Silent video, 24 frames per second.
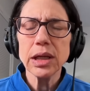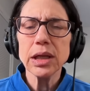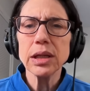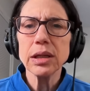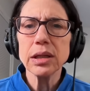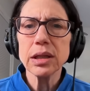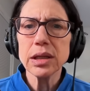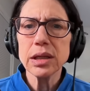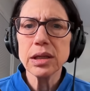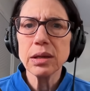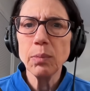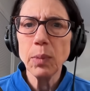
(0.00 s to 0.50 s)

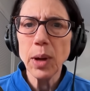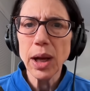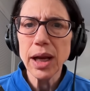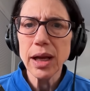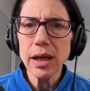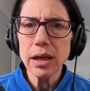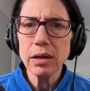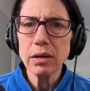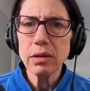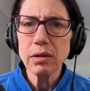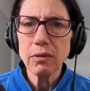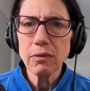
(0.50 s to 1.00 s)
in the
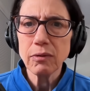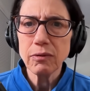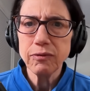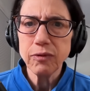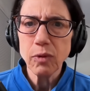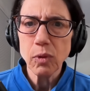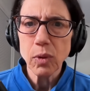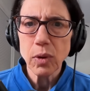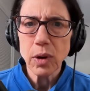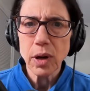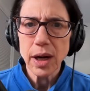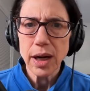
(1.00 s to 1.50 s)
demand
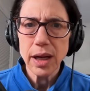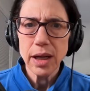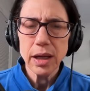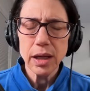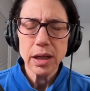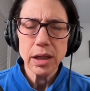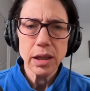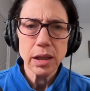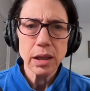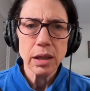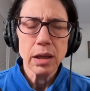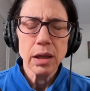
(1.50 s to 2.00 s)
for
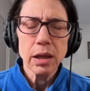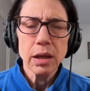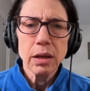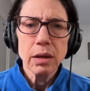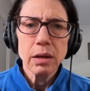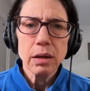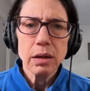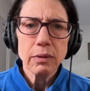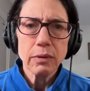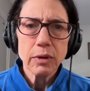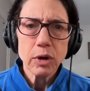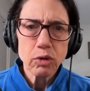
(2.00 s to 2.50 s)
a
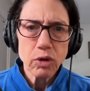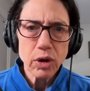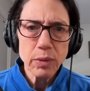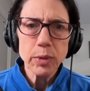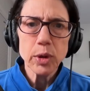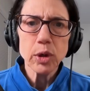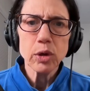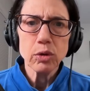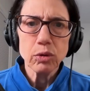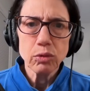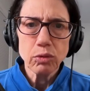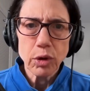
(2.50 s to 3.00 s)

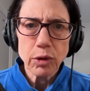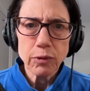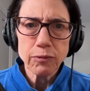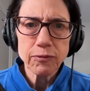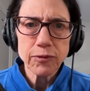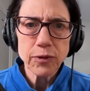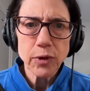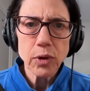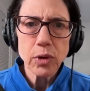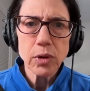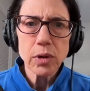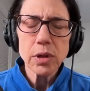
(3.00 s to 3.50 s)
criminal
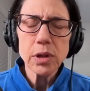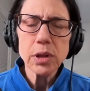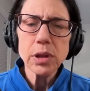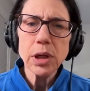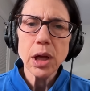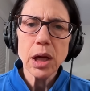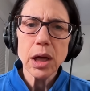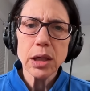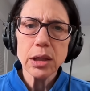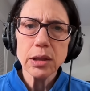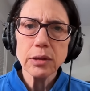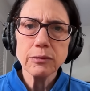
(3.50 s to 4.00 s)
referral
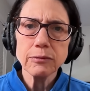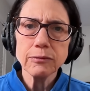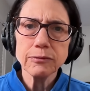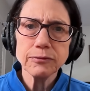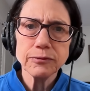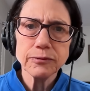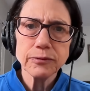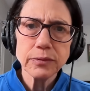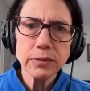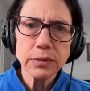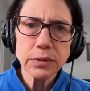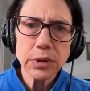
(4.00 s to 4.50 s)

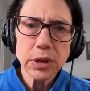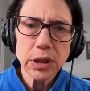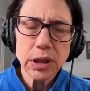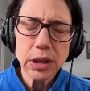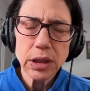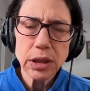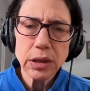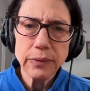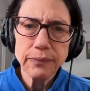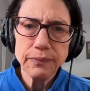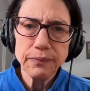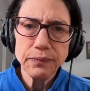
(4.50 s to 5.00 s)
of
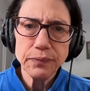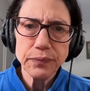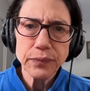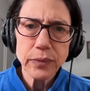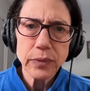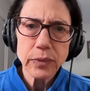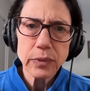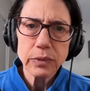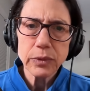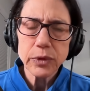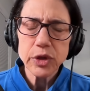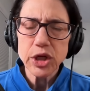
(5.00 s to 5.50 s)
the
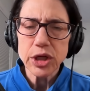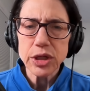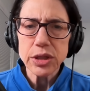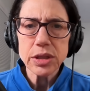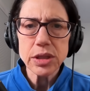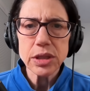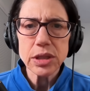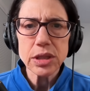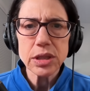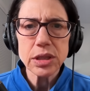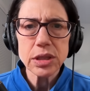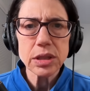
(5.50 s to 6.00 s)

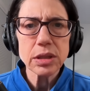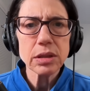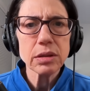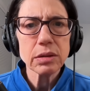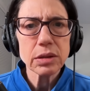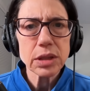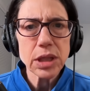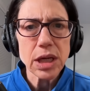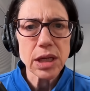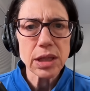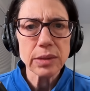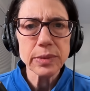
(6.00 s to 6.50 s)
Justice
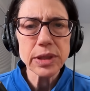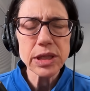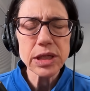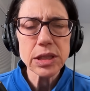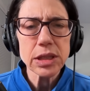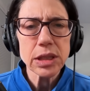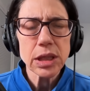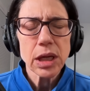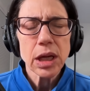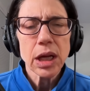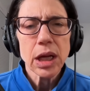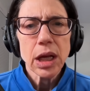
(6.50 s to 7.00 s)
Thomas.